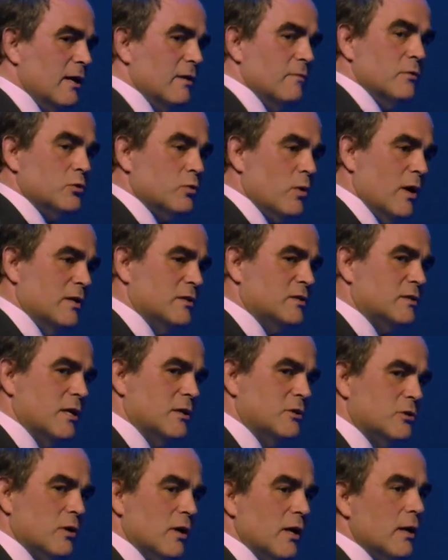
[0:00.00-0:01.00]
of the 20th
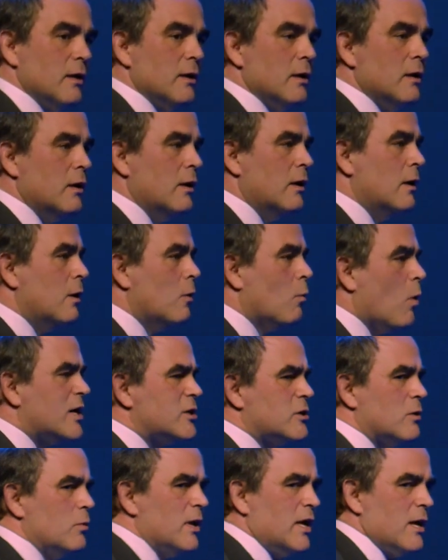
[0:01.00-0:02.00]
century. Why
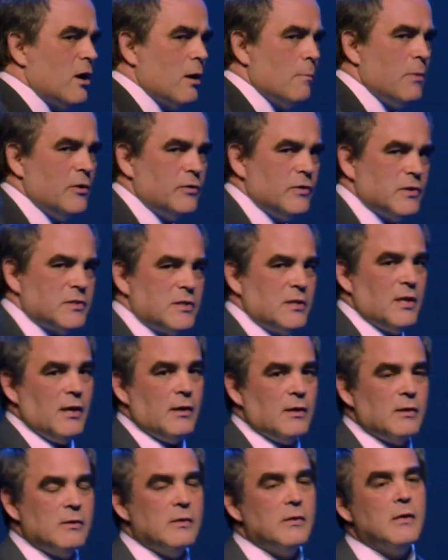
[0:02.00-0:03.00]
should we care about this thing?
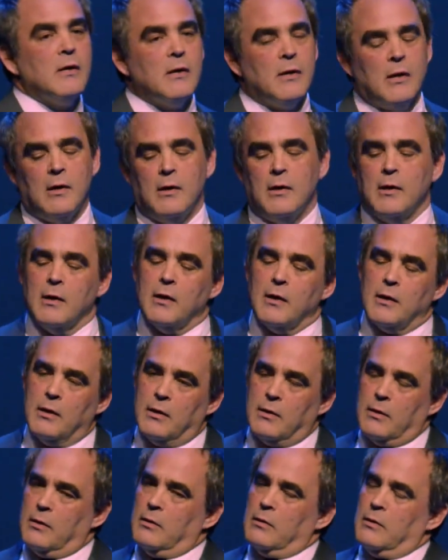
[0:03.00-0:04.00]

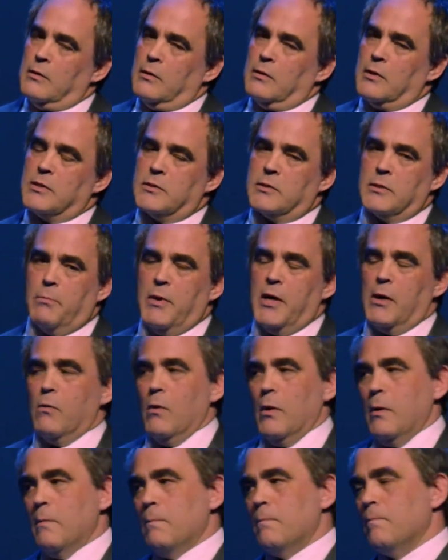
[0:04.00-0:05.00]
This is a big
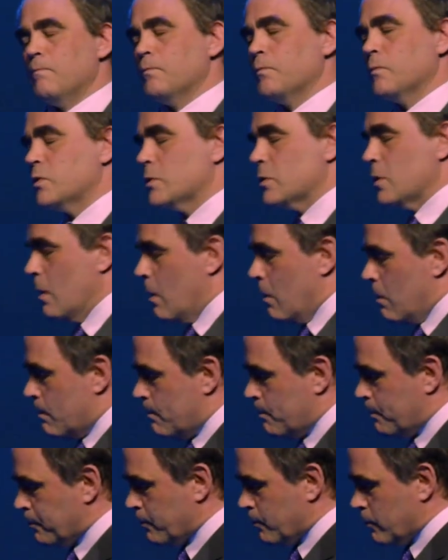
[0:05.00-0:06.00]
one. So,
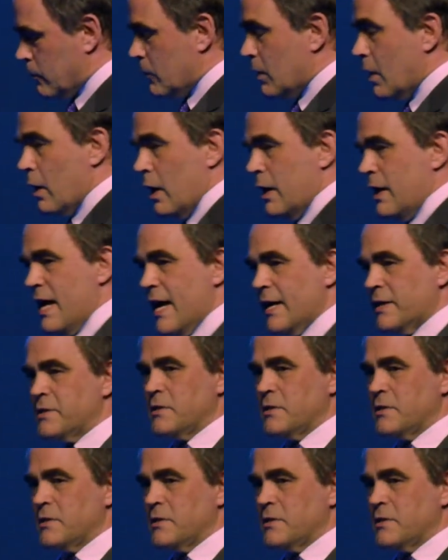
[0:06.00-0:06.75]
next